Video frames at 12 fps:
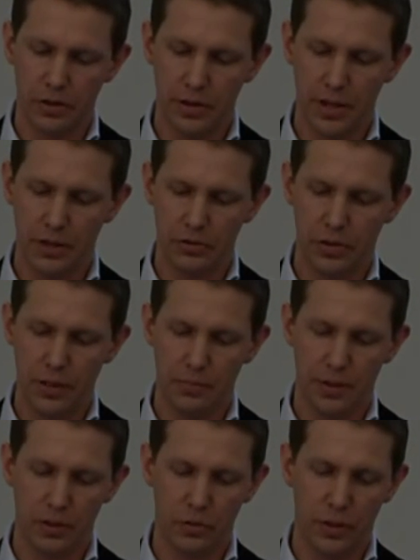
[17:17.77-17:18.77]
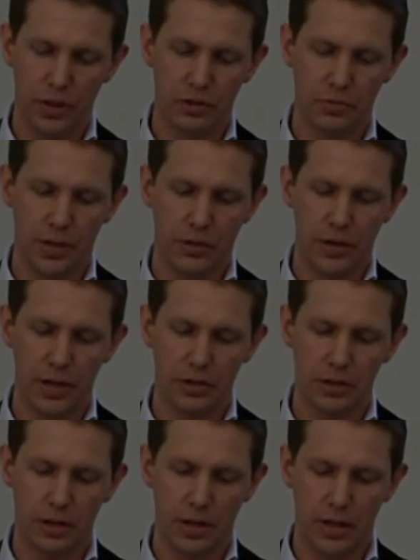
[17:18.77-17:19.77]
that continues to impact Swedish
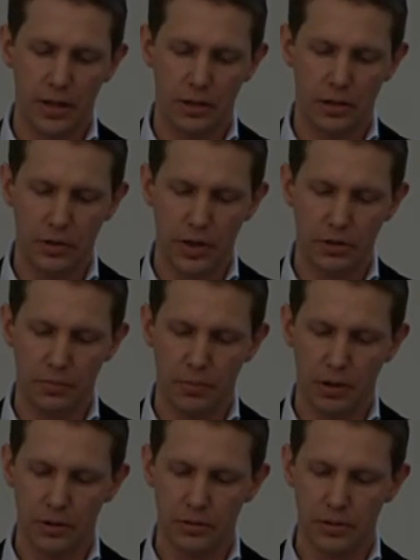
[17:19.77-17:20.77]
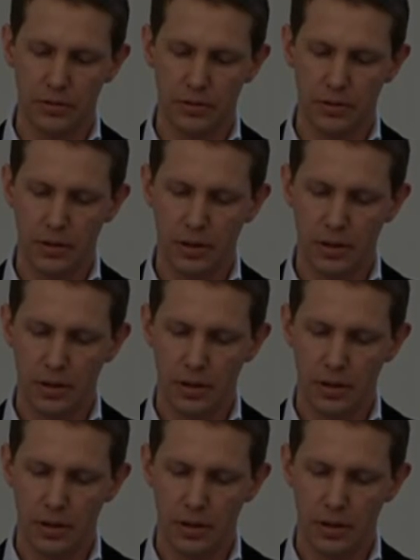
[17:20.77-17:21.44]
migration and integration policies.